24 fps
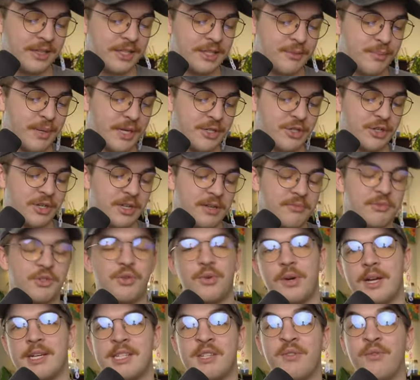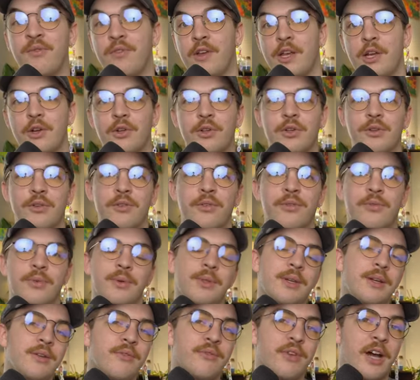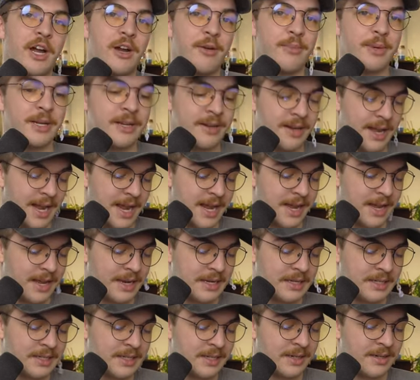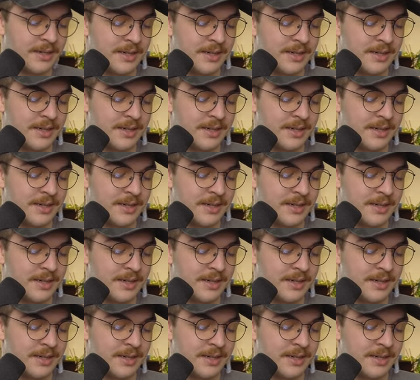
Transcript: this picture gives you a nice feel for the environment and